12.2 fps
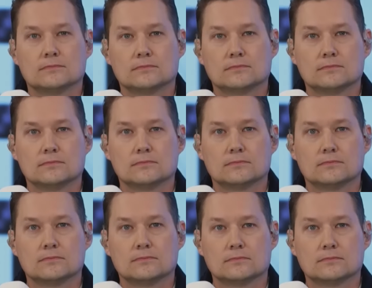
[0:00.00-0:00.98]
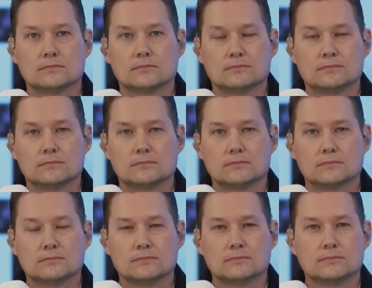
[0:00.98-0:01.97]

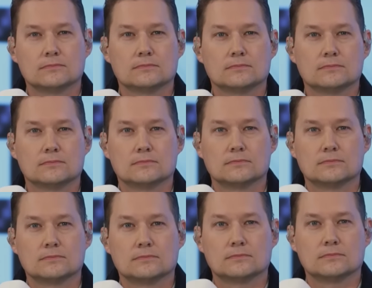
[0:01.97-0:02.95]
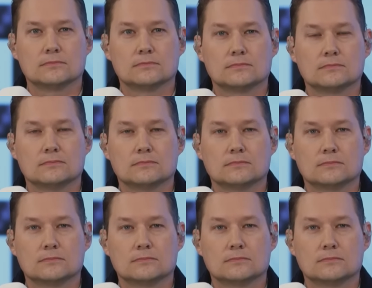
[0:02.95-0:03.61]
[no speech]